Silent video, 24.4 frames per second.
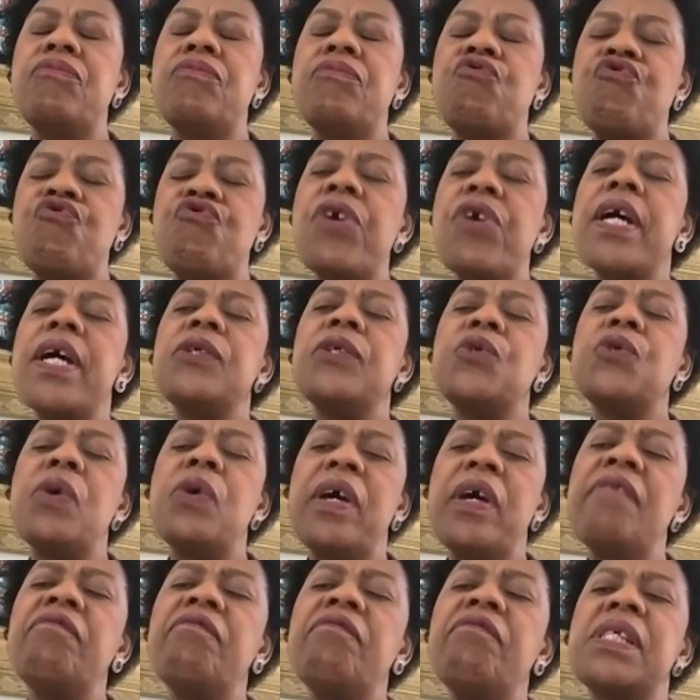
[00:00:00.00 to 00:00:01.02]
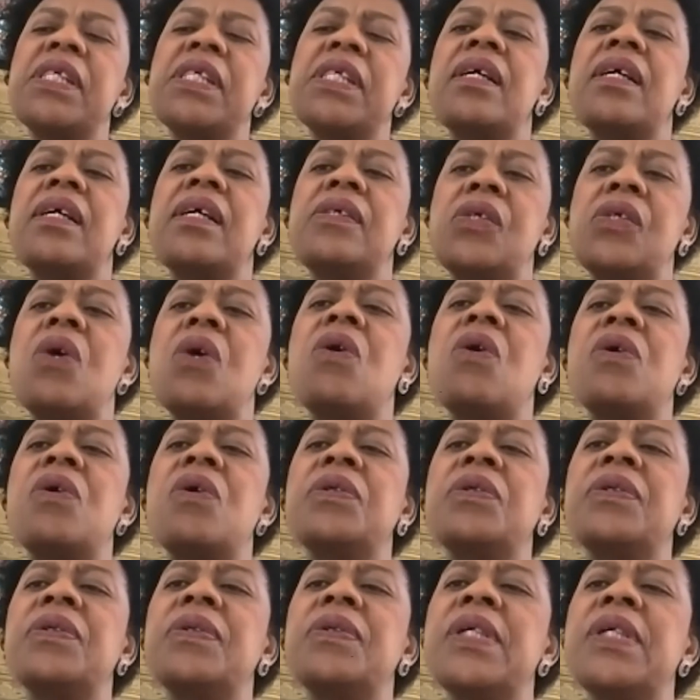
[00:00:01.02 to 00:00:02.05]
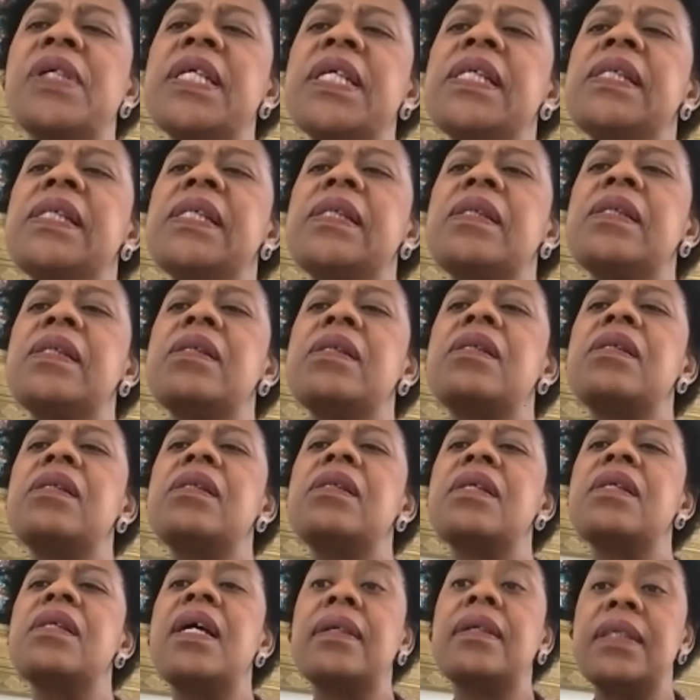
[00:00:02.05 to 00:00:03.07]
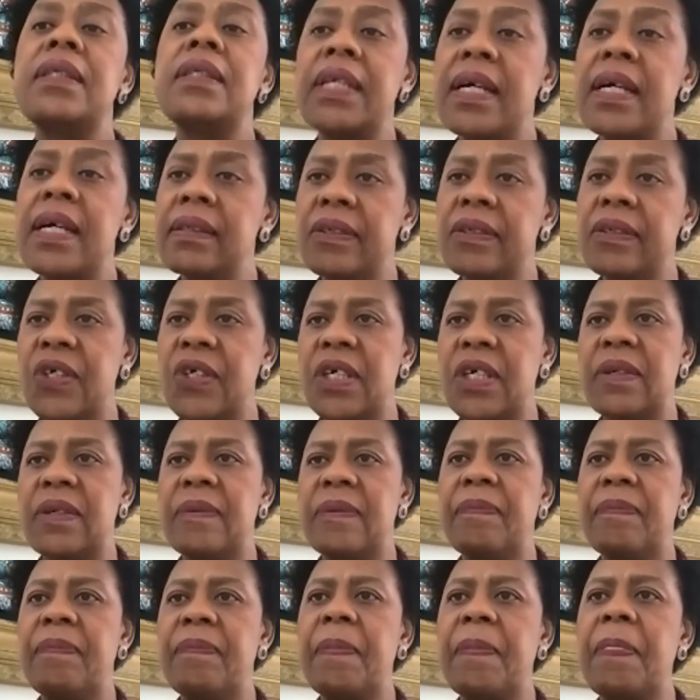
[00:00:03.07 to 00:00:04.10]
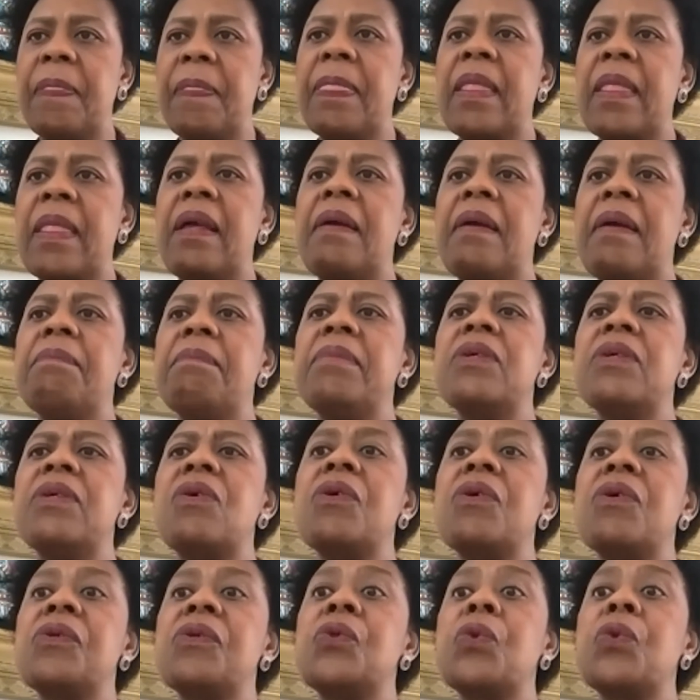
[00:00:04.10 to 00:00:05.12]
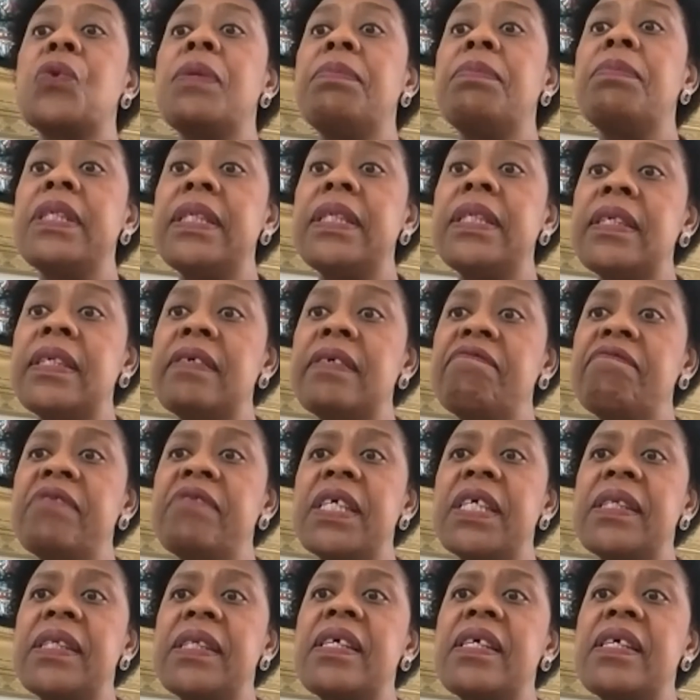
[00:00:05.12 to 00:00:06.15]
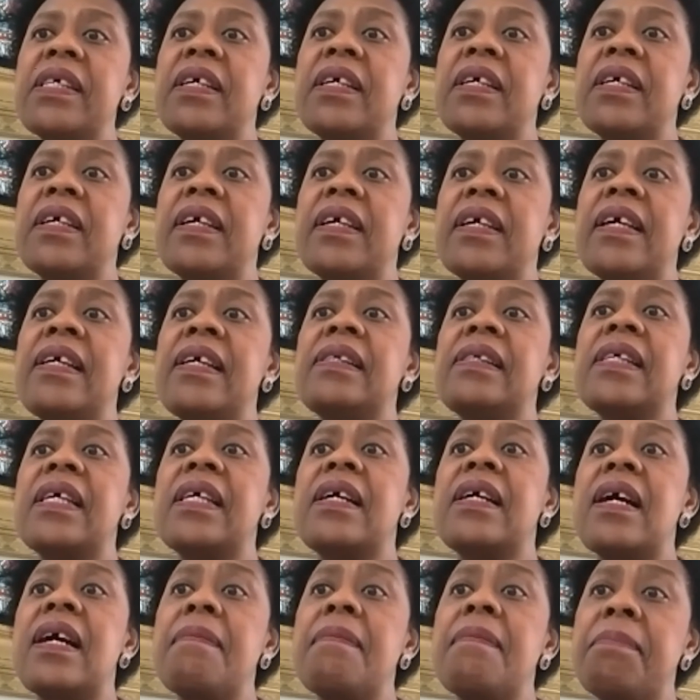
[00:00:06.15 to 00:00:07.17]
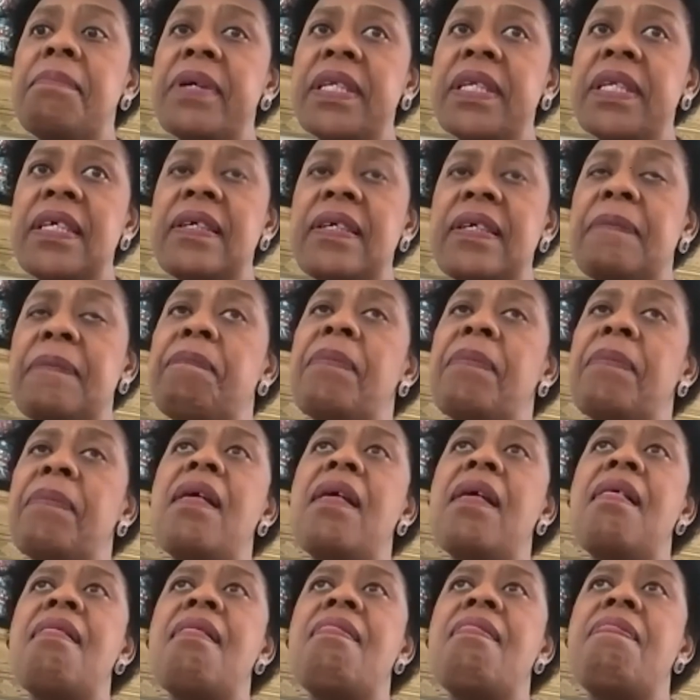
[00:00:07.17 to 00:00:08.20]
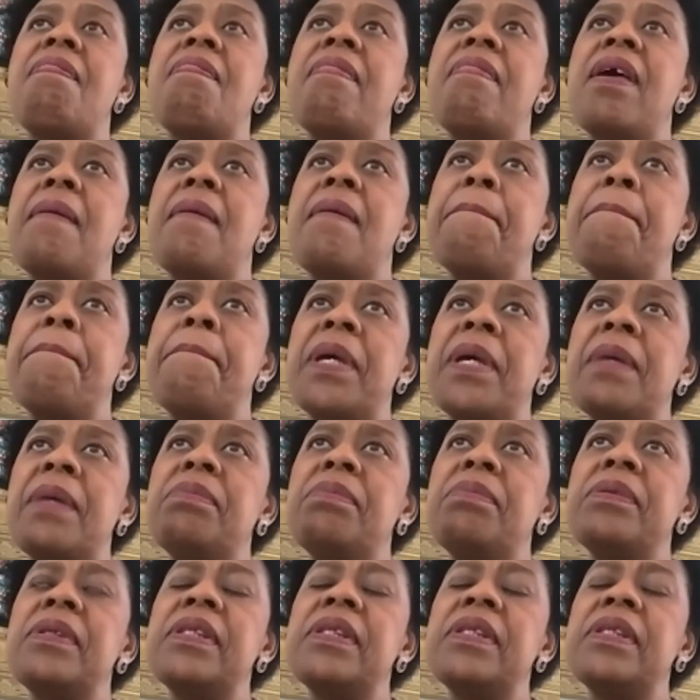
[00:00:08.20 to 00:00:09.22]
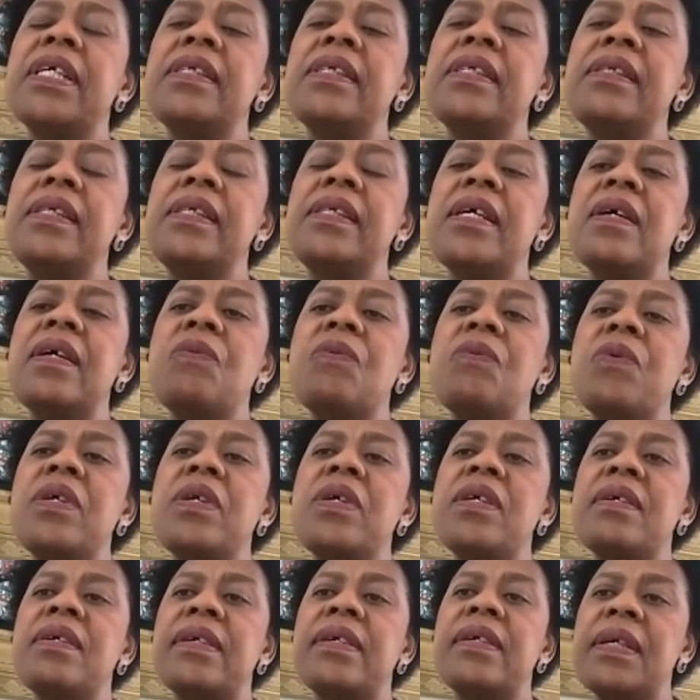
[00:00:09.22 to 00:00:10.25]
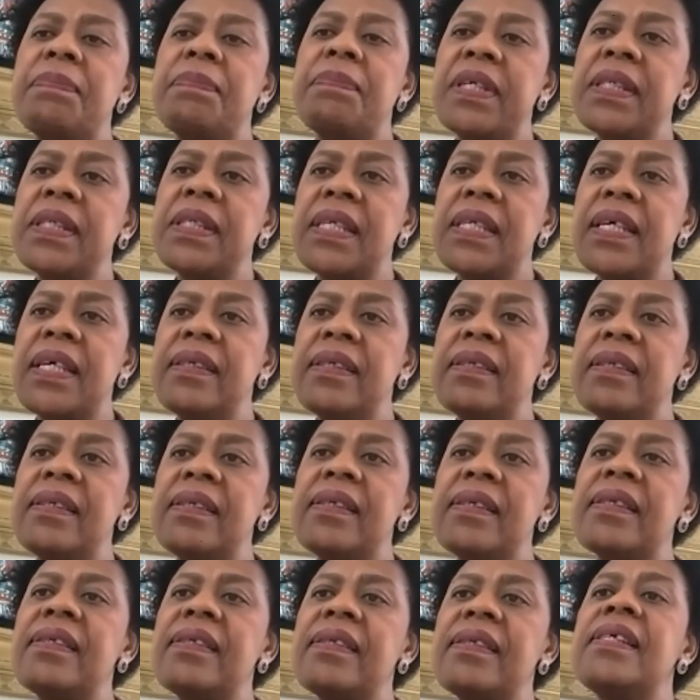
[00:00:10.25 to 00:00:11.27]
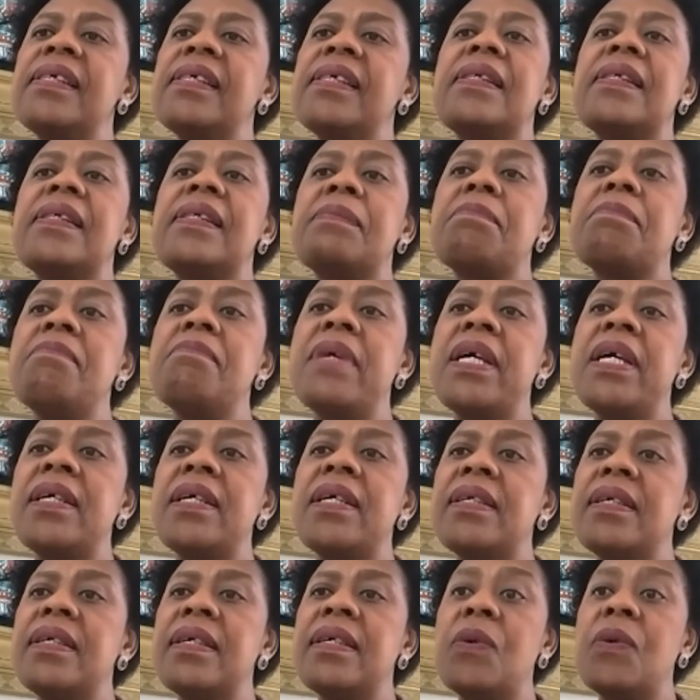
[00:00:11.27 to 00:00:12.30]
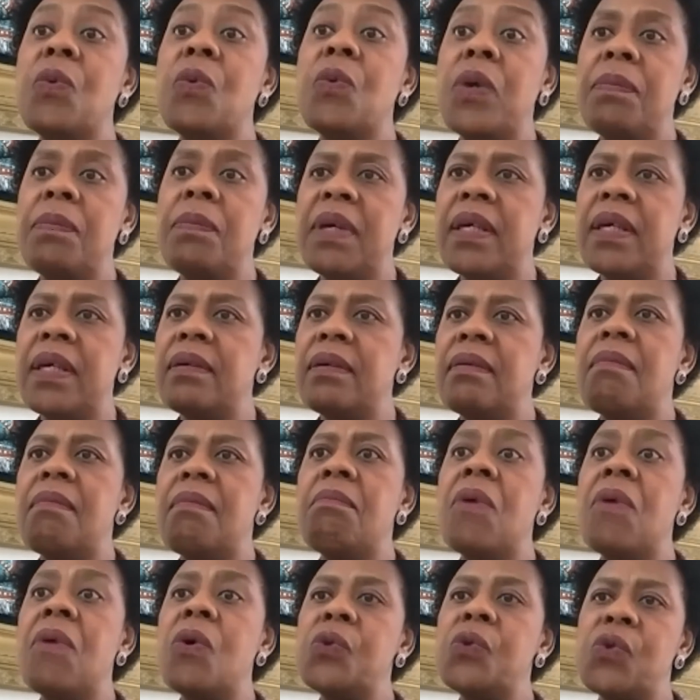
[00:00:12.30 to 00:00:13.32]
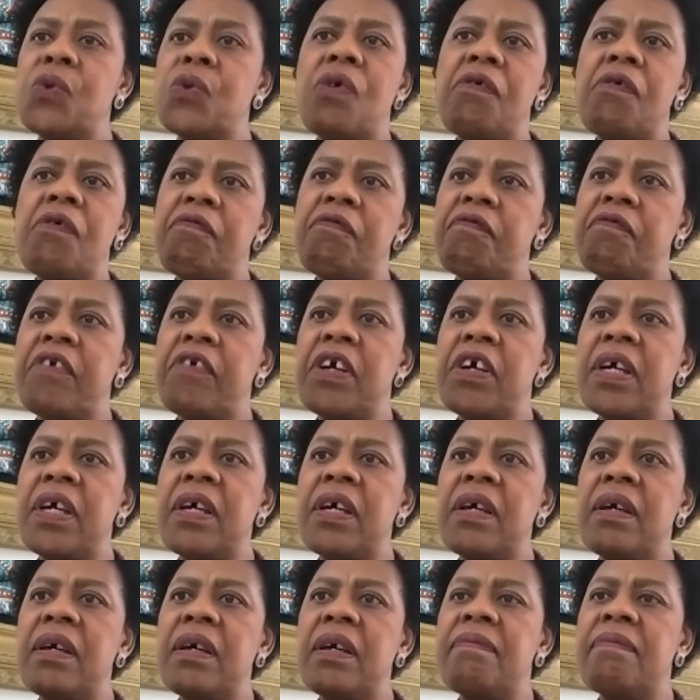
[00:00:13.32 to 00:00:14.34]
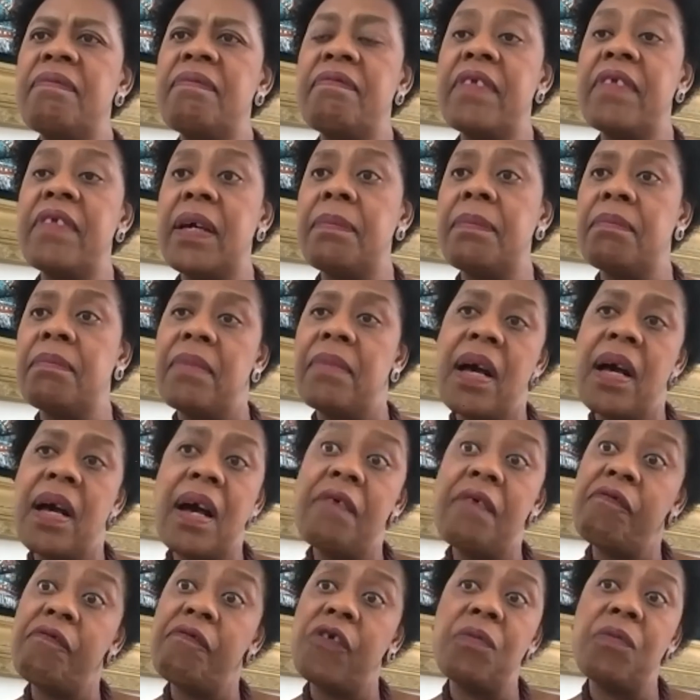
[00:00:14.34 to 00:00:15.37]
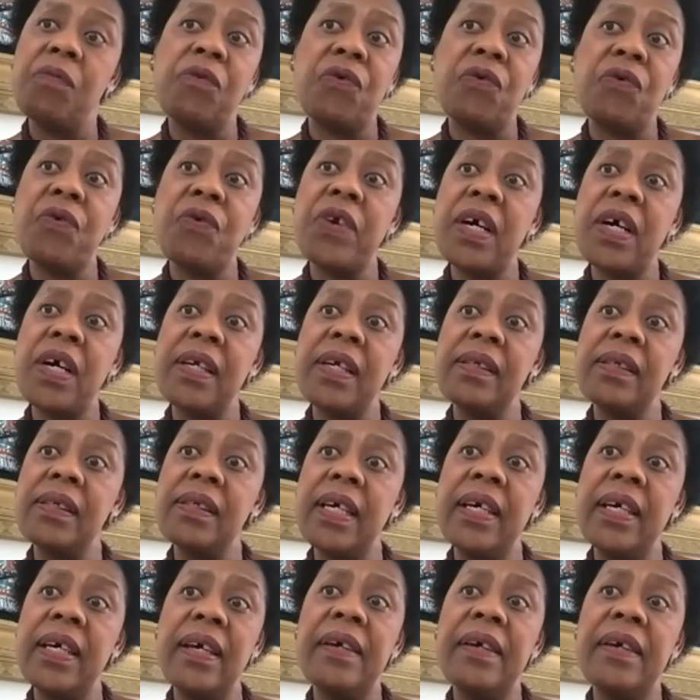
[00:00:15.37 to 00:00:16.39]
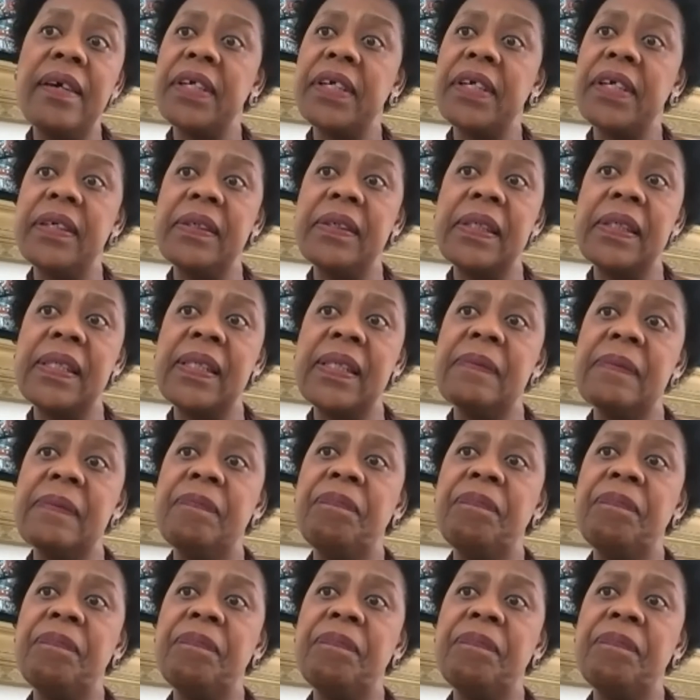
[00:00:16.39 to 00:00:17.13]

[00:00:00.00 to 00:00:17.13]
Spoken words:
try to emphasize on is agriculture. Yeah. Because we believe that as a company, the people that we represent, there's many women, most of them are from rural areas.